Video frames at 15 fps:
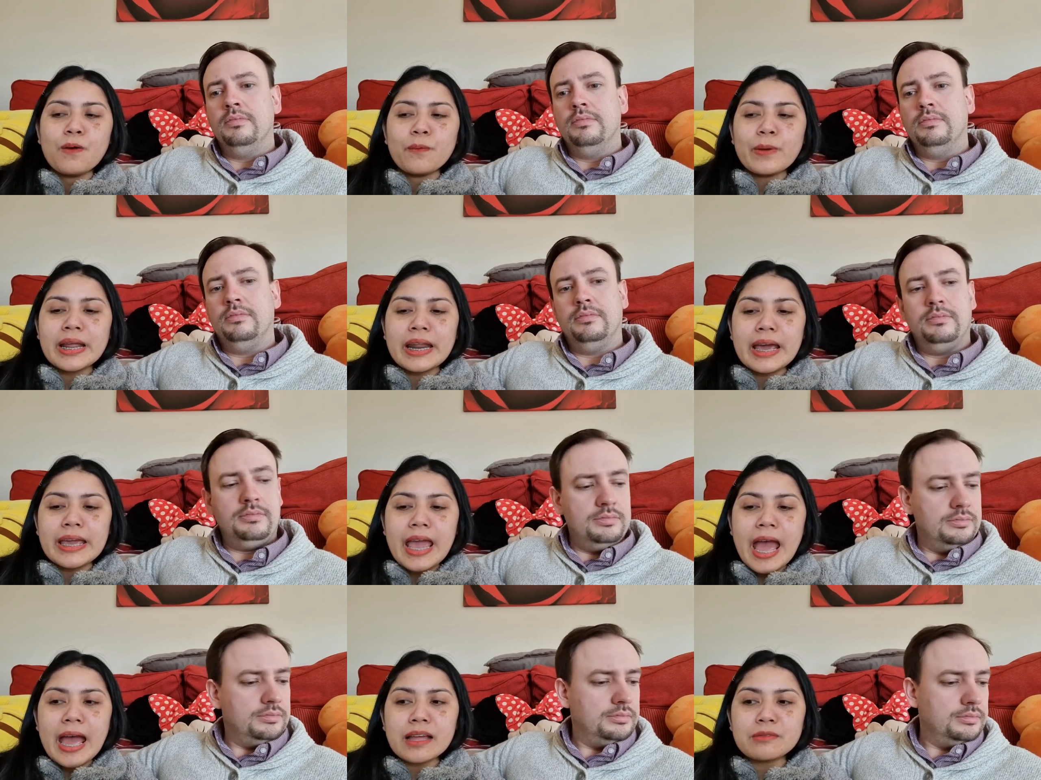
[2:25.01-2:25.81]
Speaker 1: when I
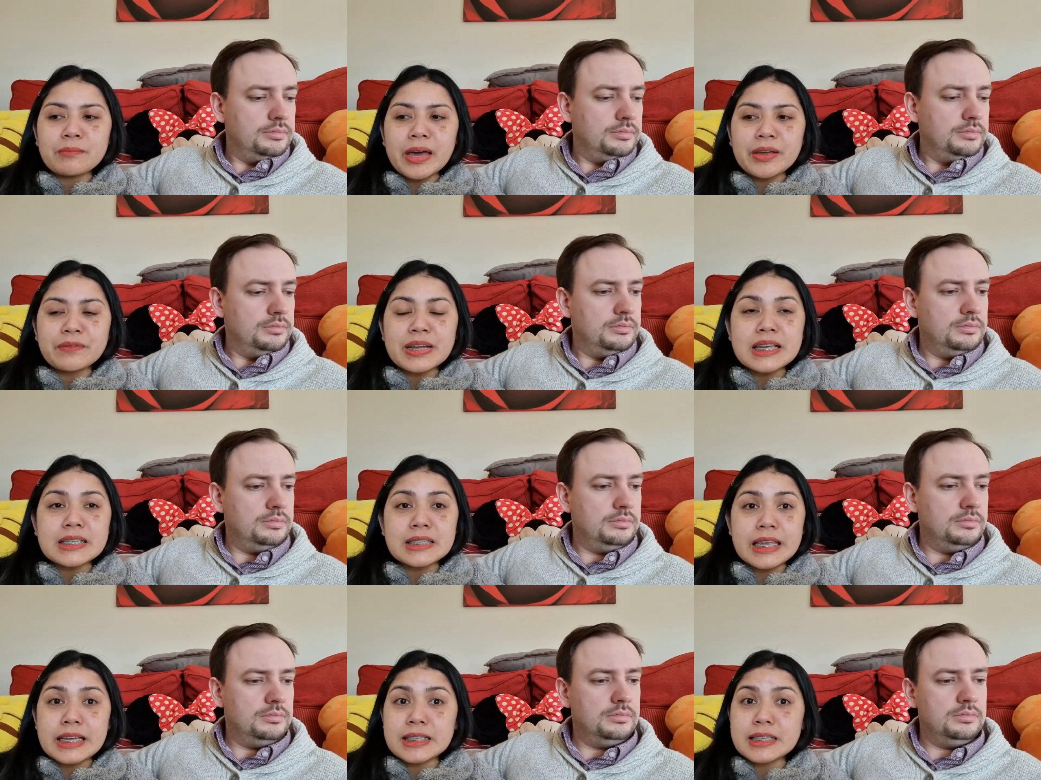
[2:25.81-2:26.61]
had my
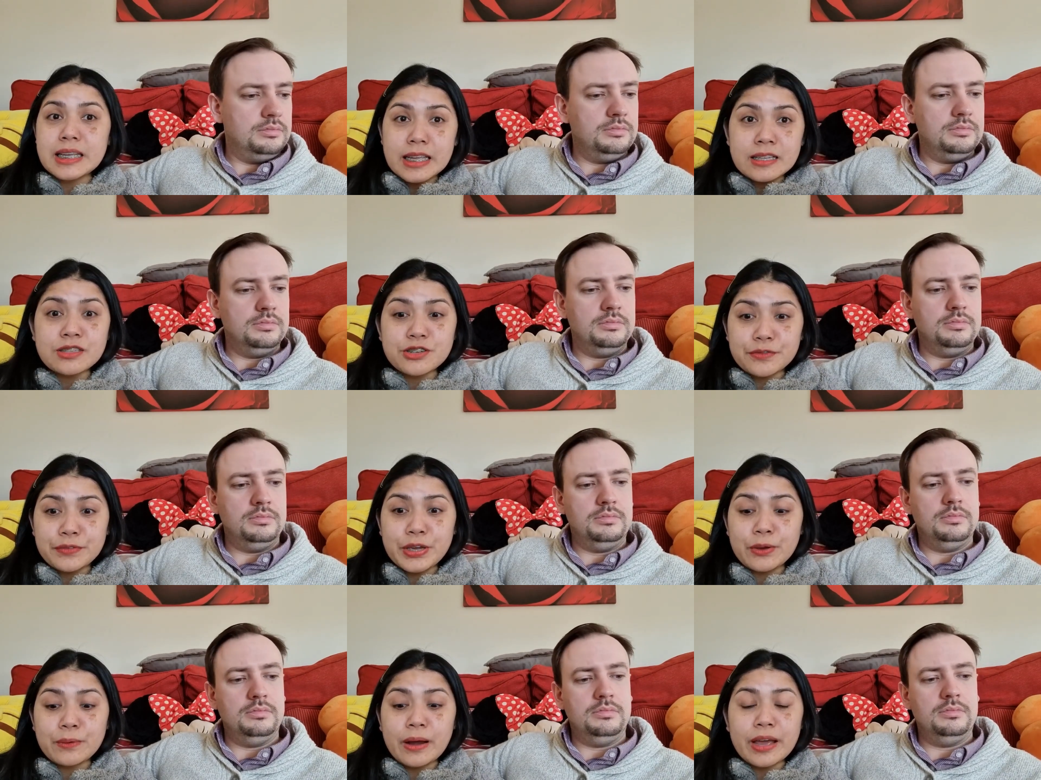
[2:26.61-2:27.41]
recent
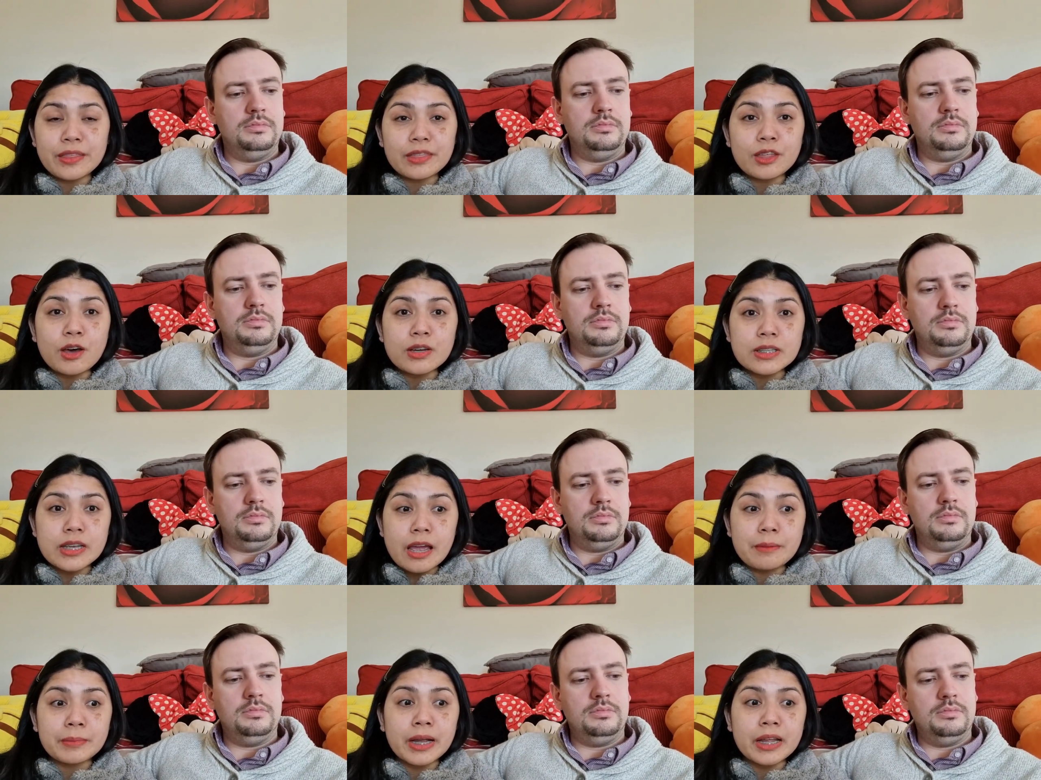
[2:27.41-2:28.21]
interview, I thought
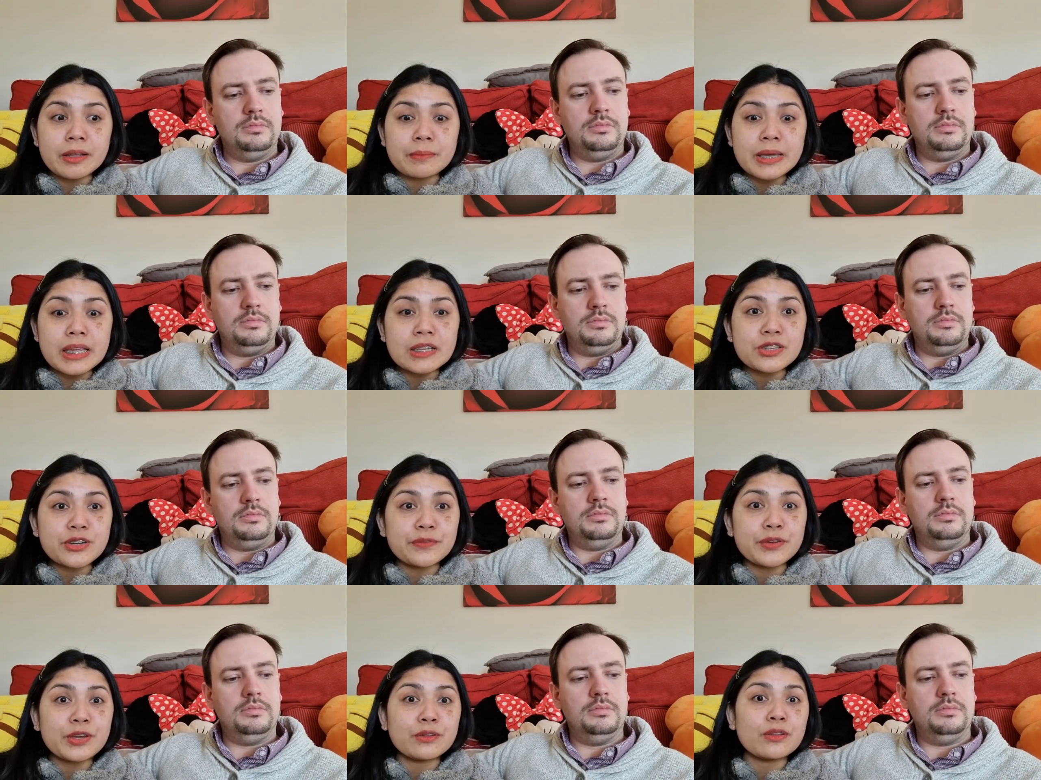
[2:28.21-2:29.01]
I'm gonna be
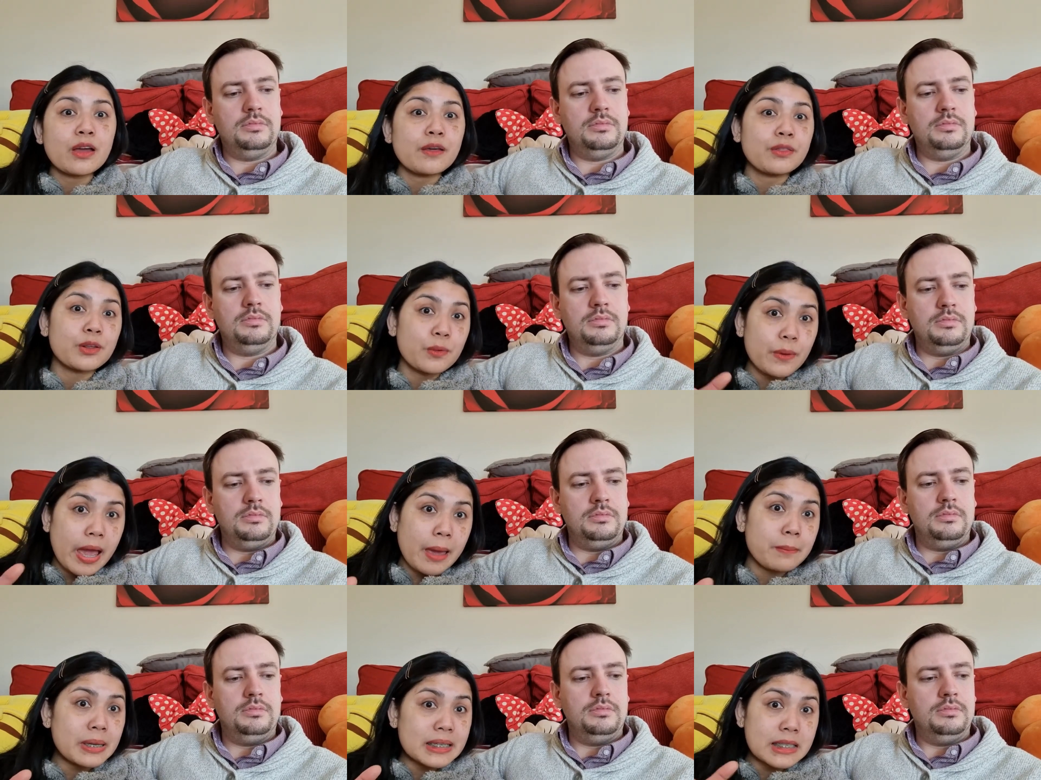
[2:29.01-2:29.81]
interviewed through
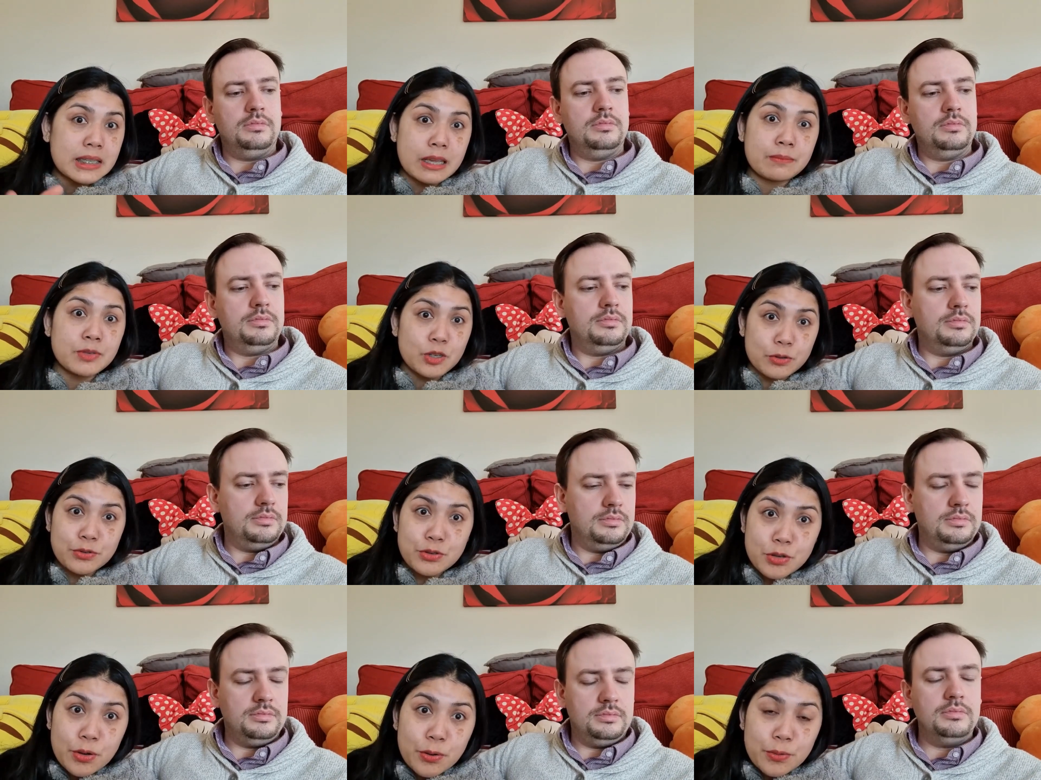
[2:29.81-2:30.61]
MS Teams or
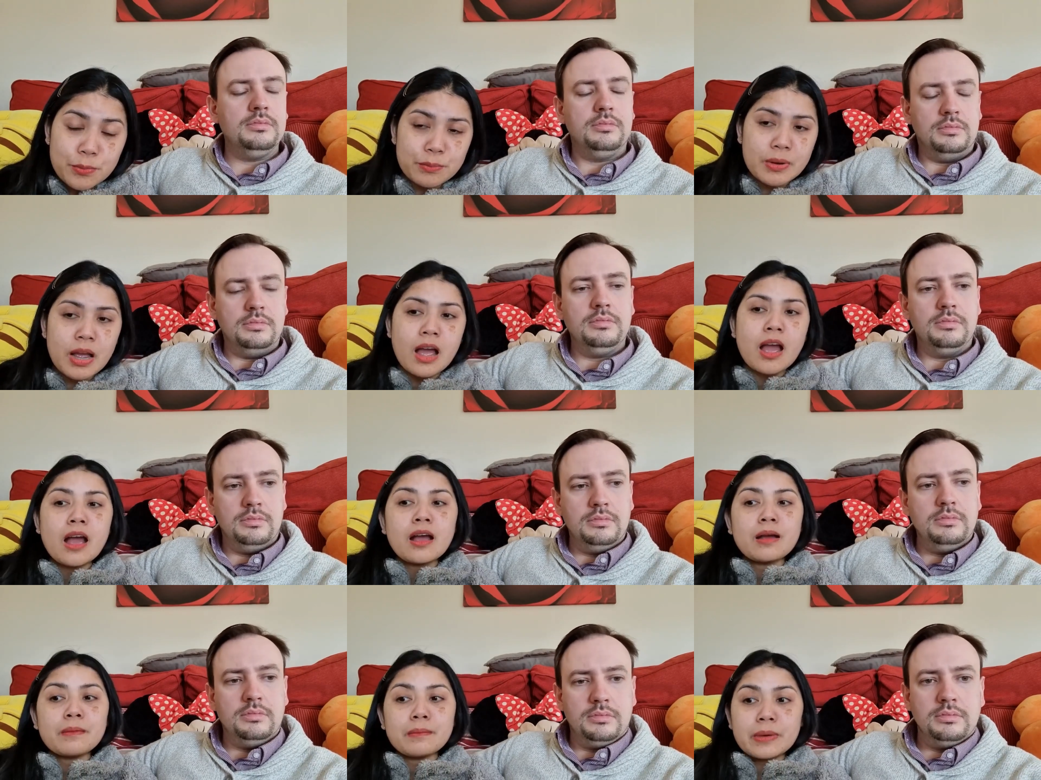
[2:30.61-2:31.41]
Zoom.
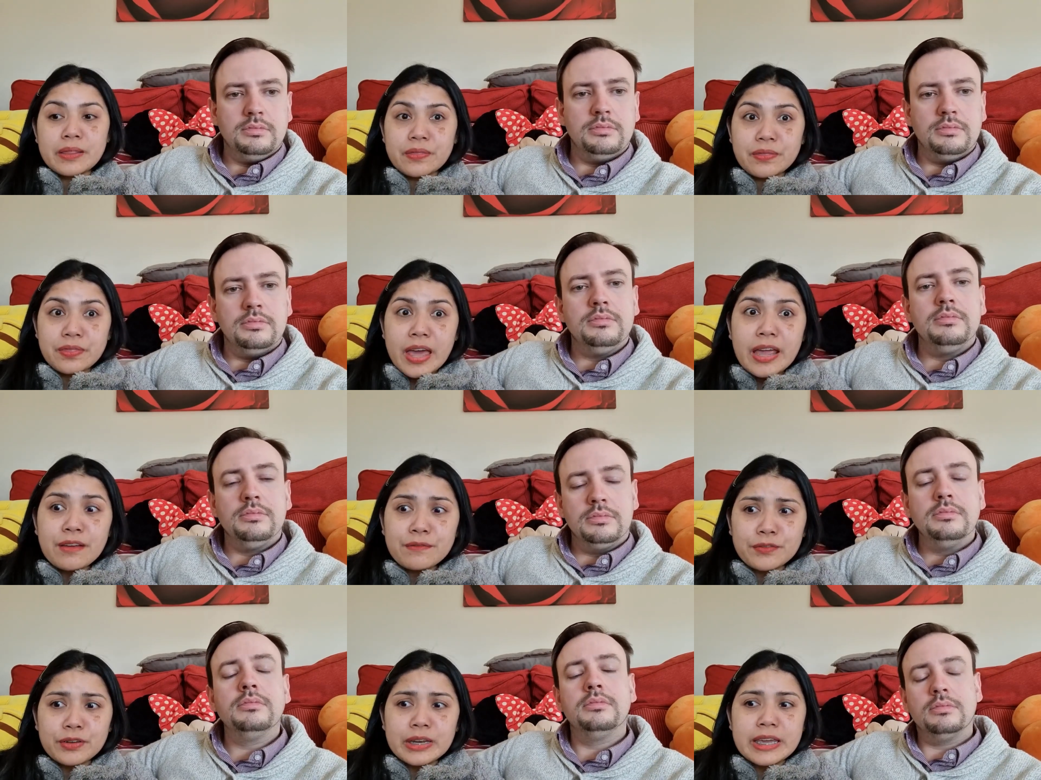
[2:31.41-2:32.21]
But
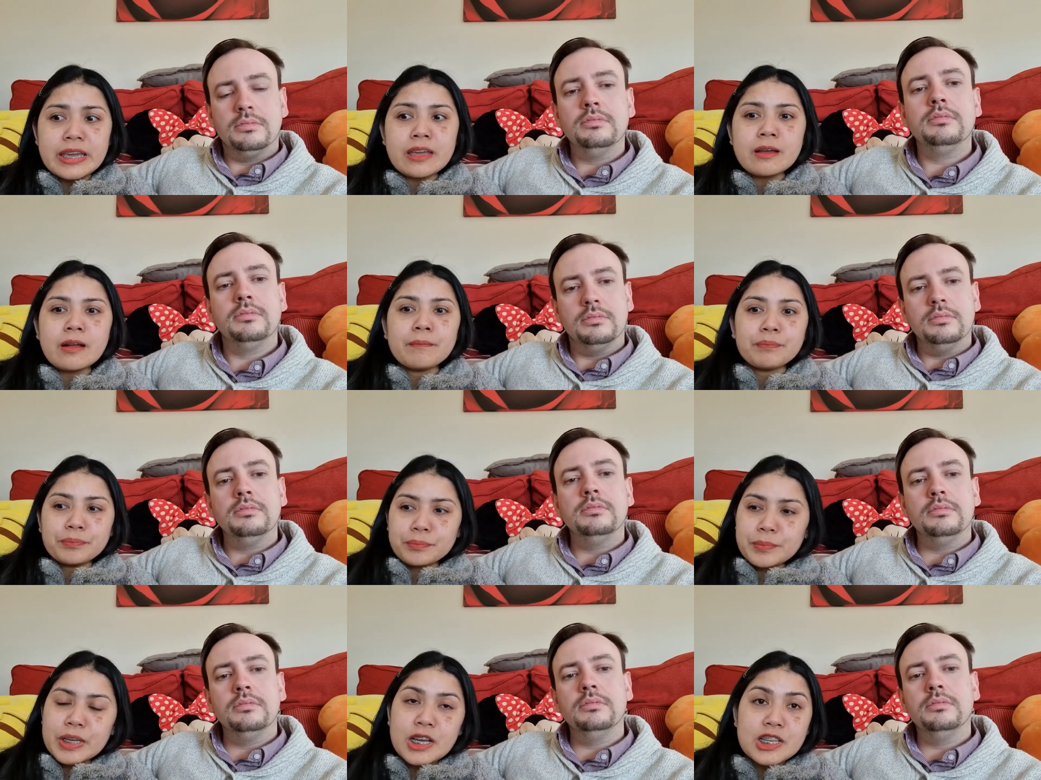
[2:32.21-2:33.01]
thankfully,
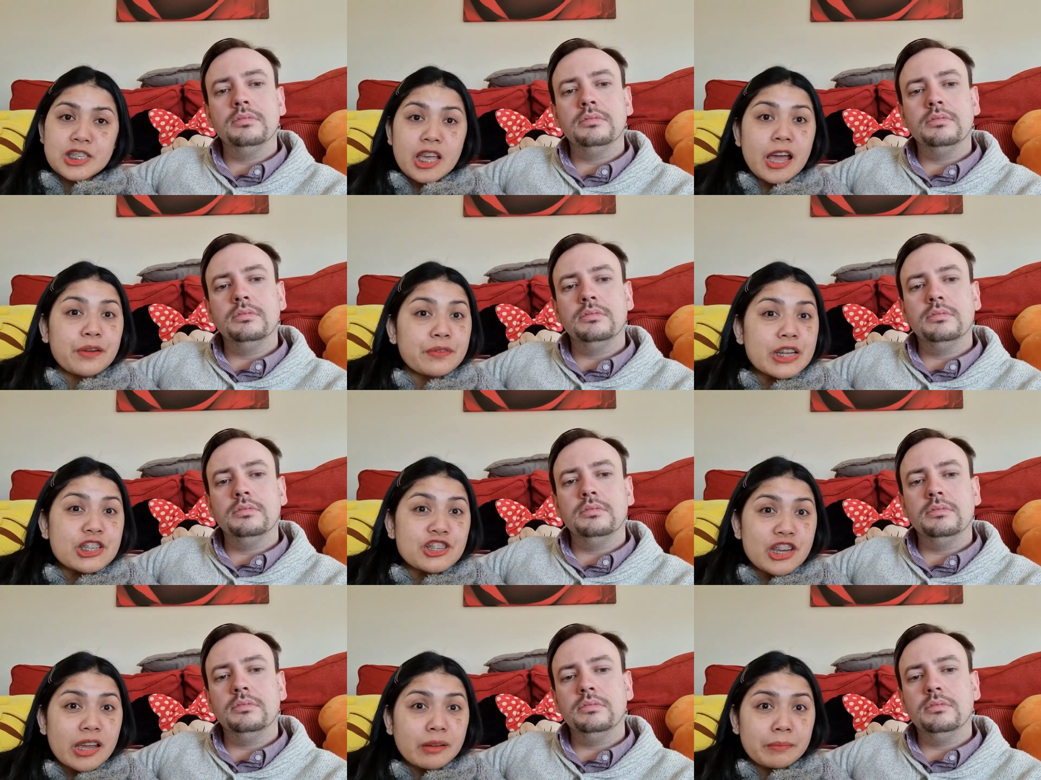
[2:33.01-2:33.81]
because I
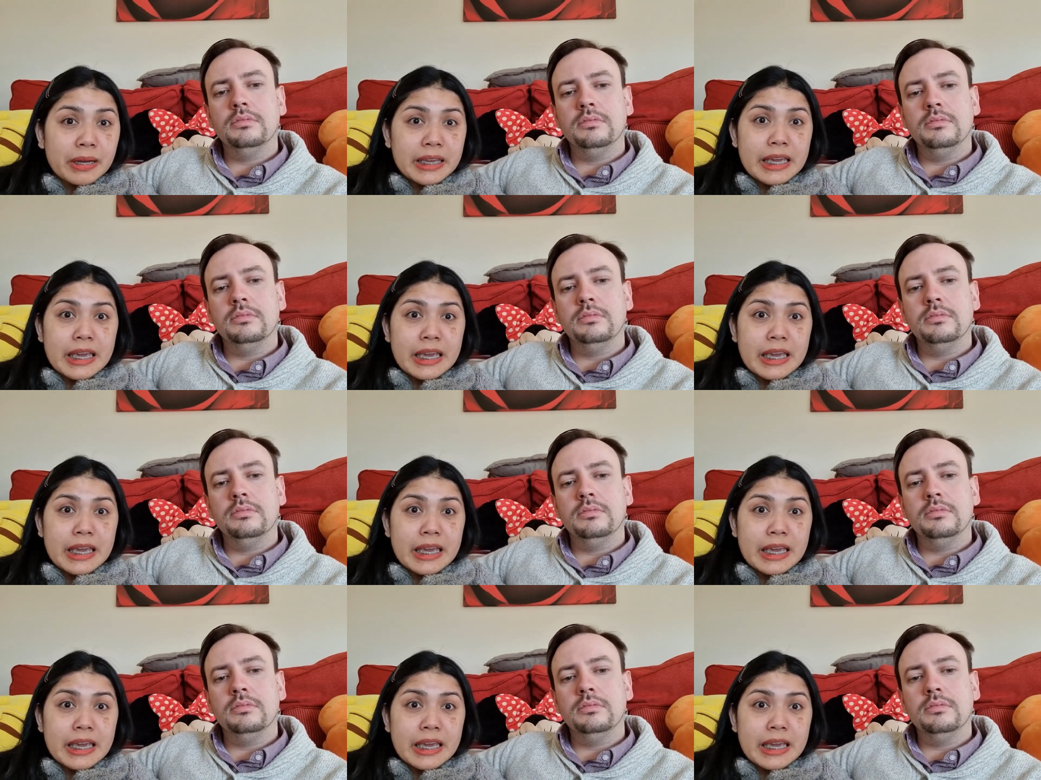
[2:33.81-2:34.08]
rechecked my